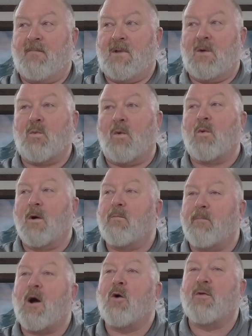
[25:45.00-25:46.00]
We're
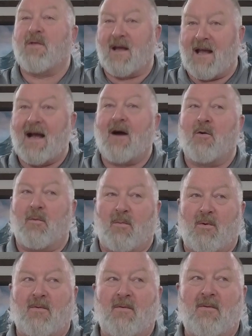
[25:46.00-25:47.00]
both
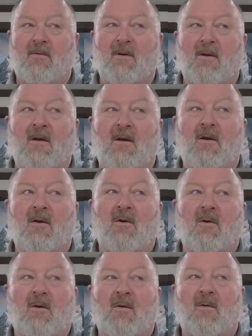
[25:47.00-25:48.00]
accountable.
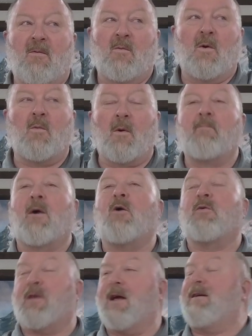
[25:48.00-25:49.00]
We're, we're both.